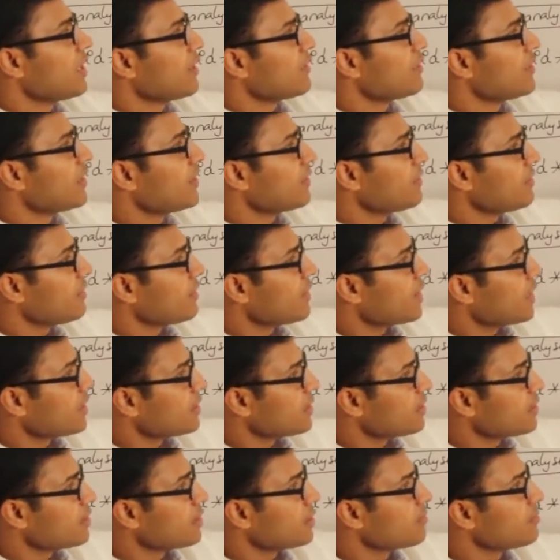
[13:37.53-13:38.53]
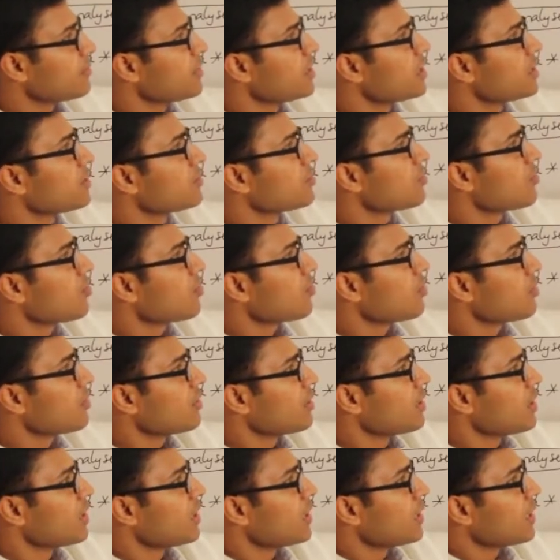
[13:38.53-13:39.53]
then that intermediate
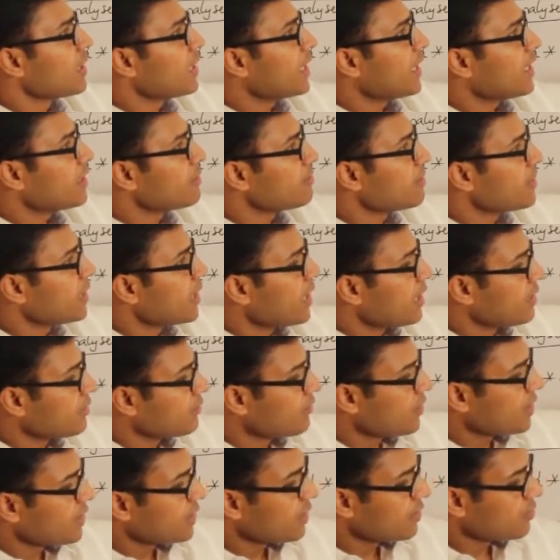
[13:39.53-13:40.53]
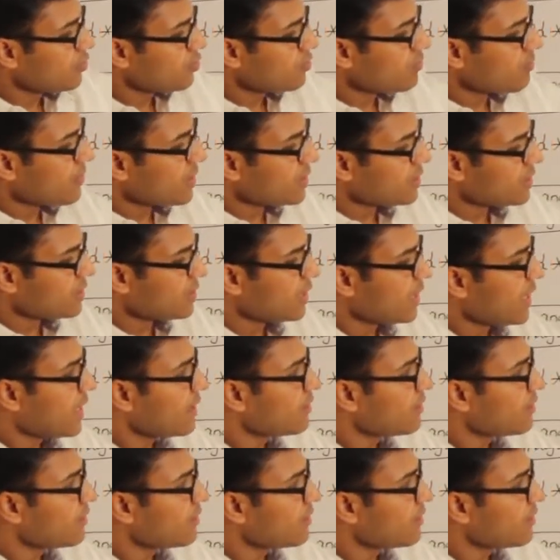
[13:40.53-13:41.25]
code can be converted to machine